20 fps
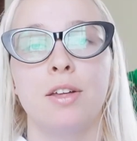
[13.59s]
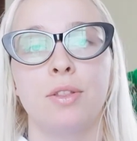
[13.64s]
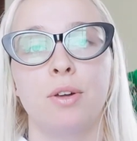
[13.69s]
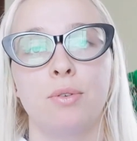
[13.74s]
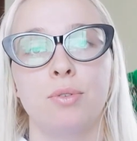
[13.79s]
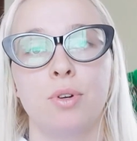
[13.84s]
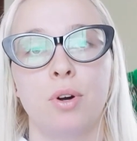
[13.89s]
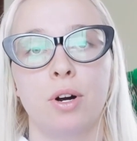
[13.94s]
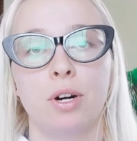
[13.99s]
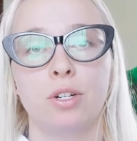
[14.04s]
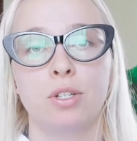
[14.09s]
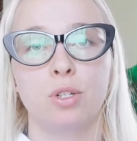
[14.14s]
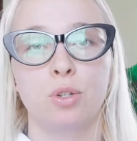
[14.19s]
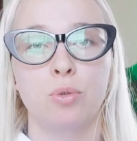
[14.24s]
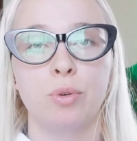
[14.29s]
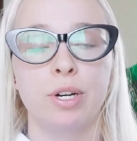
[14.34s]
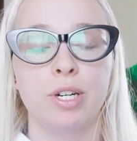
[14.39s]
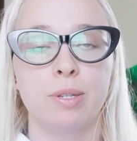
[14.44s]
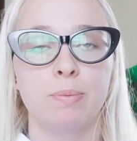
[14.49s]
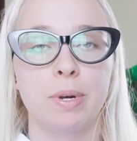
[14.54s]
Those are
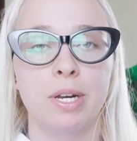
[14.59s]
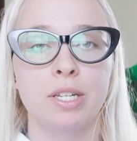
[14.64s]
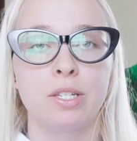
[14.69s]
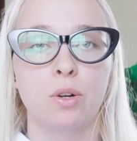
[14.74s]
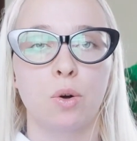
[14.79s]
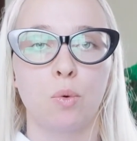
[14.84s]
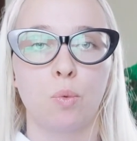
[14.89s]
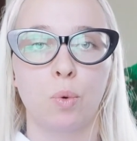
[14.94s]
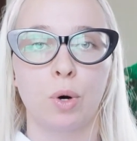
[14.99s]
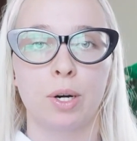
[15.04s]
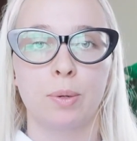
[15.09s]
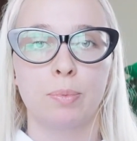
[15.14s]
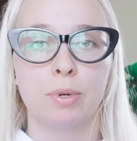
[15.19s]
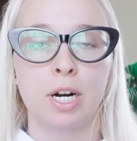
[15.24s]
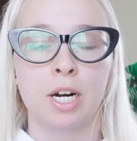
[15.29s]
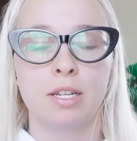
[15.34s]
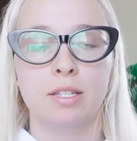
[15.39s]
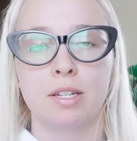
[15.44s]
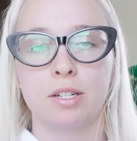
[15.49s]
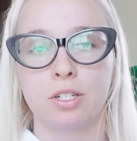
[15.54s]
Squarespace,
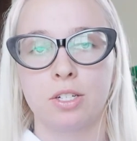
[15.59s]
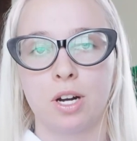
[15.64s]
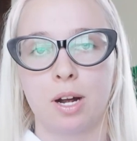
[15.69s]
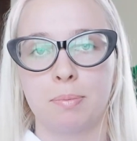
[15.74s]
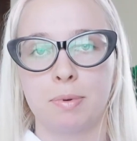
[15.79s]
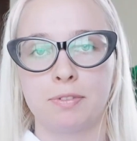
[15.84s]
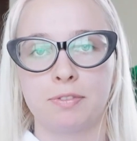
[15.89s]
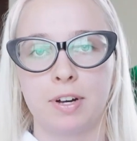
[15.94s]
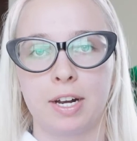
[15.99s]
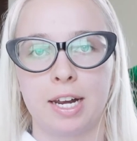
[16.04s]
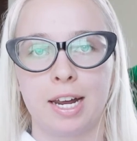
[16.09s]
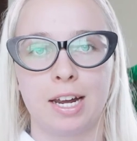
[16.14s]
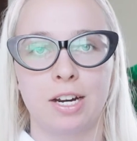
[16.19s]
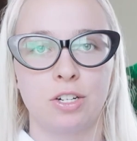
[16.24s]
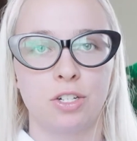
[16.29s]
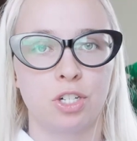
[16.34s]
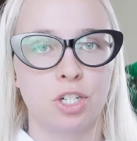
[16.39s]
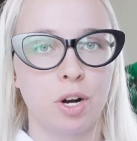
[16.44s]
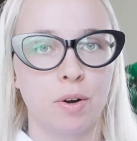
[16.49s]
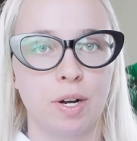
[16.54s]
WordPress, Shopify,
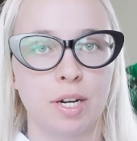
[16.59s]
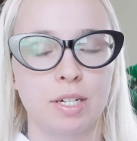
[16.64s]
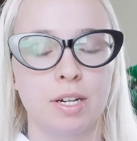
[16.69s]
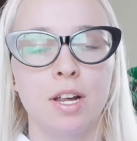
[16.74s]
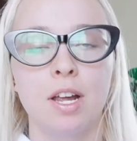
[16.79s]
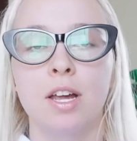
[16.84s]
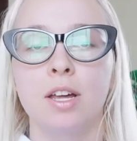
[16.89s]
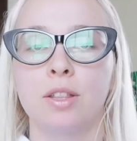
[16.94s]
and Showit.